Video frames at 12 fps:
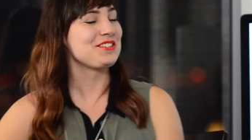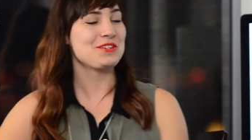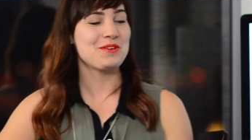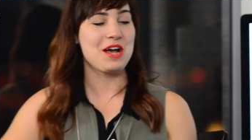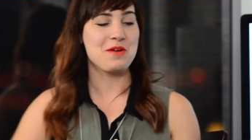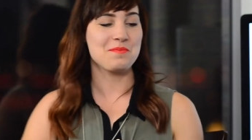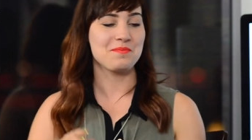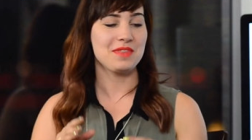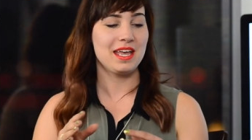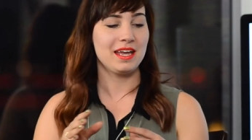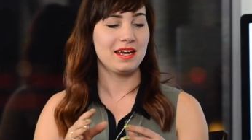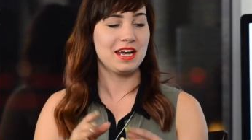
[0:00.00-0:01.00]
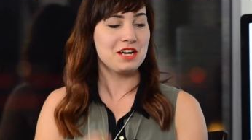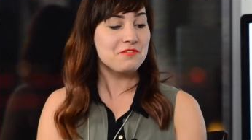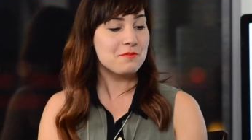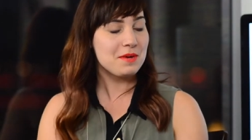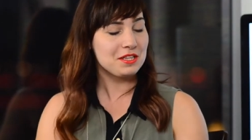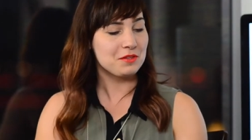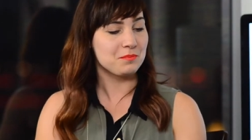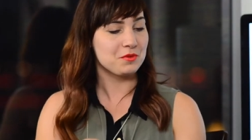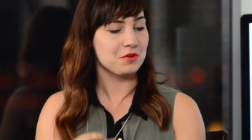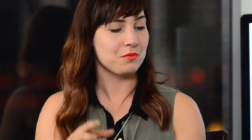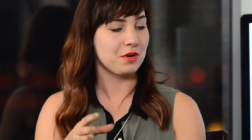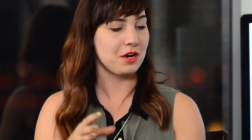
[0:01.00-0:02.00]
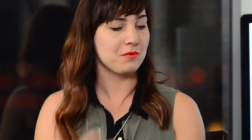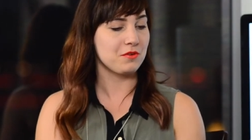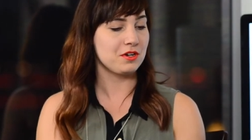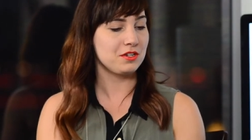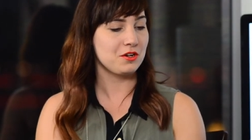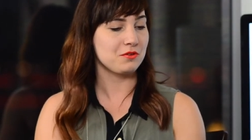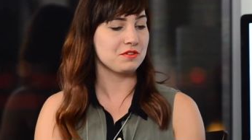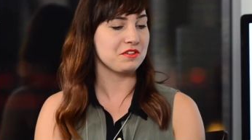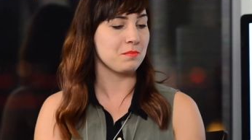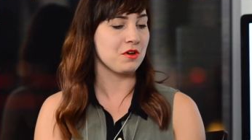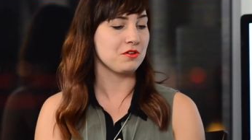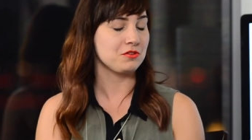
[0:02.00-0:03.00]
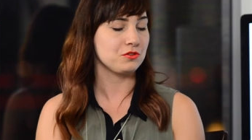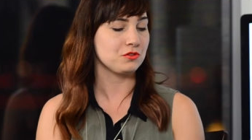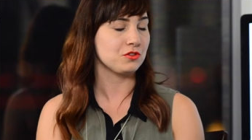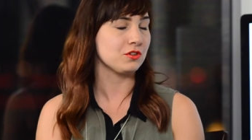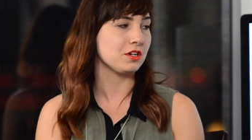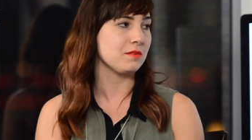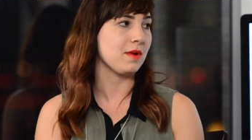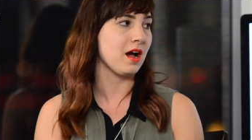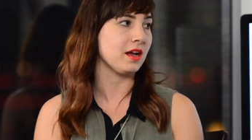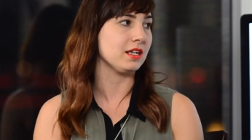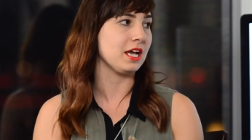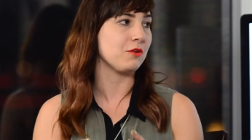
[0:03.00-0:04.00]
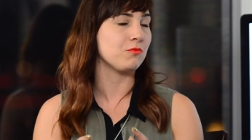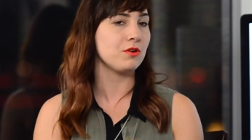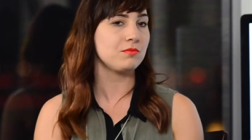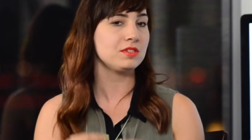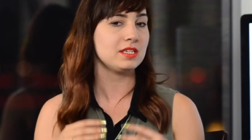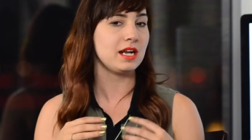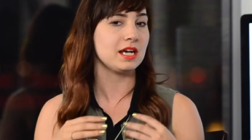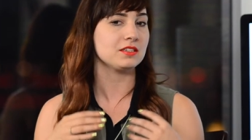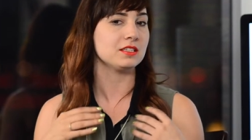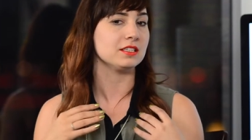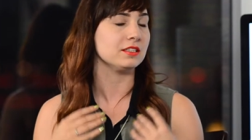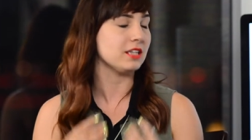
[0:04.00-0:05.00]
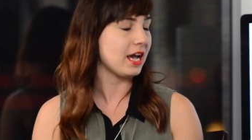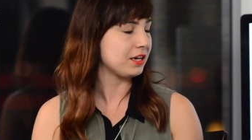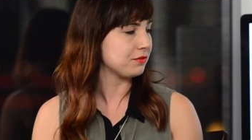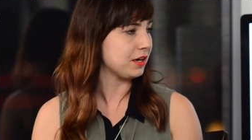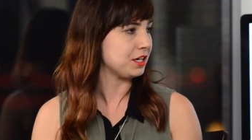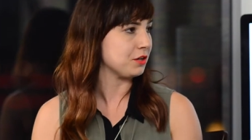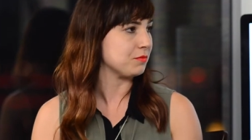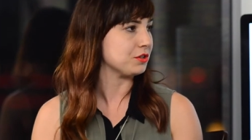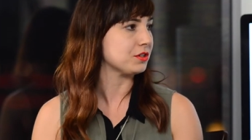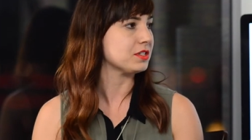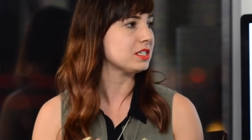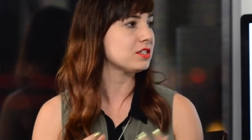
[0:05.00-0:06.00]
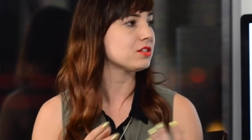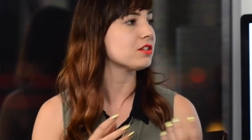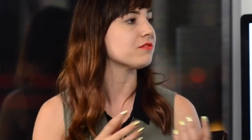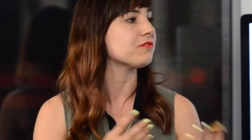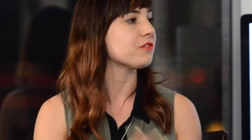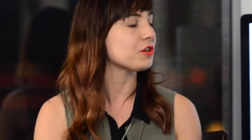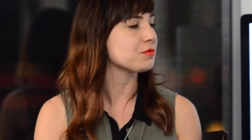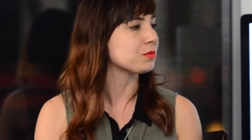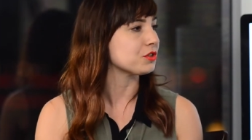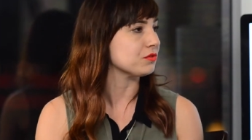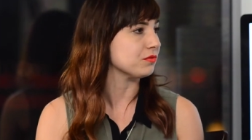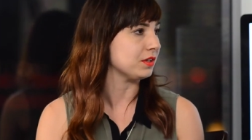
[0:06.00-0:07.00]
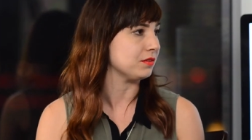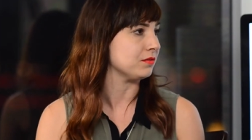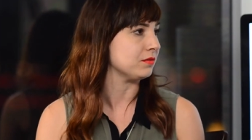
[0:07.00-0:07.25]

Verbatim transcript: so um, enough about the book. What yeah. I want to know is the personal story behind, like, what was it actually like writing a book? Because this is the first book you've written,